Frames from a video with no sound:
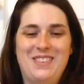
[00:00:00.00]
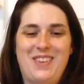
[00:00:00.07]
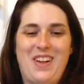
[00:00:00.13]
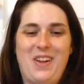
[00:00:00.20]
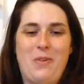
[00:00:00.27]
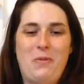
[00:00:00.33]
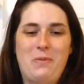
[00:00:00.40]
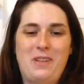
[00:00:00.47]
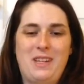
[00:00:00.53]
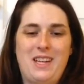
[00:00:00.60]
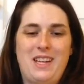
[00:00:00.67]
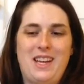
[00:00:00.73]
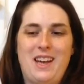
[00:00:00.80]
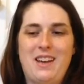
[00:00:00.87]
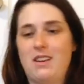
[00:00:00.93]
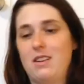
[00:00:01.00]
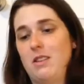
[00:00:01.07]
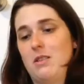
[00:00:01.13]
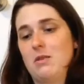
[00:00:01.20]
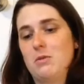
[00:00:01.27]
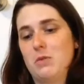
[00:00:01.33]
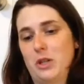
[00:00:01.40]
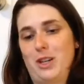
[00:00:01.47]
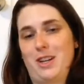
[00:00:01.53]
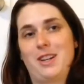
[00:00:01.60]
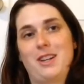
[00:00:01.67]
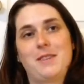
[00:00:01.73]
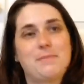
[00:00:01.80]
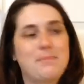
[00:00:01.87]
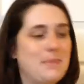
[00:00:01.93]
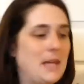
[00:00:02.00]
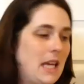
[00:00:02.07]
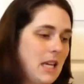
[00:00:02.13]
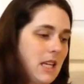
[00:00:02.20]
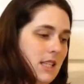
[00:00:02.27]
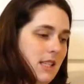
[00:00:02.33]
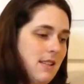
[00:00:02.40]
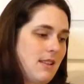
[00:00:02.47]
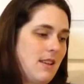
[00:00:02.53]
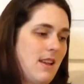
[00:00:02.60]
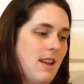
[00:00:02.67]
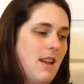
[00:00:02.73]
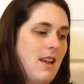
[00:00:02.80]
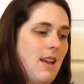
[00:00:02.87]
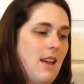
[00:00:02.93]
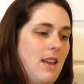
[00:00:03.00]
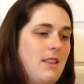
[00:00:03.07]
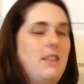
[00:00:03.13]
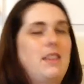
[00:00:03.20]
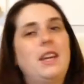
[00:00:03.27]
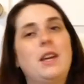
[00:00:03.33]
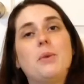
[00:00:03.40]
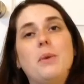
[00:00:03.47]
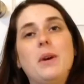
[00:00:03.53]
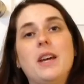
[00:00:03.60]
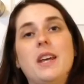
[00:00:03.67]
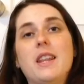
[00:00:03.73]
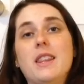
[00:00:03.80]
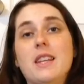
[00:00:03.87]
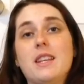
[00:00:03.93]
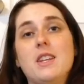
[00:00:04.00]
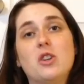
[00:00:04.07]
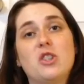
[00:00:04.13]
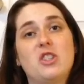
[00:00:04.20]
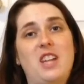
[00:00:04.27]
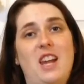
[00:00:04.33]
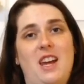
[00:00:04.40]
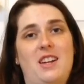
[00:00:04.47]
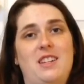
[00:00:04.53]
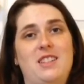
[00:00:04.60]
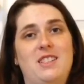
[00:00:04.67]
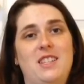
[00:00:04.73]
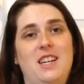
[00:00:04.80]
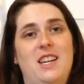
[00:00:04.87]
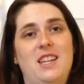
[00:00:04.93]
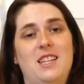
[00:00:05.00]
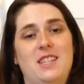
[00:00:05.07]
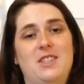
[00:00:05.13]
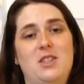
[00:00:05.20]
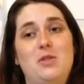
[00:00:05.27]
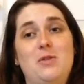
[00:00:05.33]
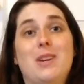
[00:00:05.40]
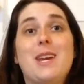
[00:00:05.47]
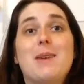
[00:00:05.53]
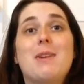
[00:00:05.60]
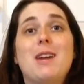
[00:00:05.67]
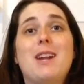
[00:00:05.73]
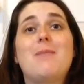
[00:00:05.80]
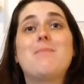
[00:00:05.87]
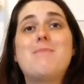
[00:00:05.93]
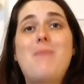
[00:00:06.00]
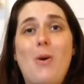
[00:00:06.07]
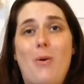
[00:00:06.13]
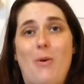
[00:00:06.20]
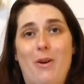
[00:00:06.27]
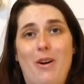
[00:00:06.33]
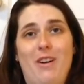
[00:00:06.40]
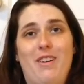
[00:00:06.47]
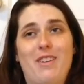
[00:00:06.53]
Hopefully I'll work on it because the thing with your stash is you keep getting more.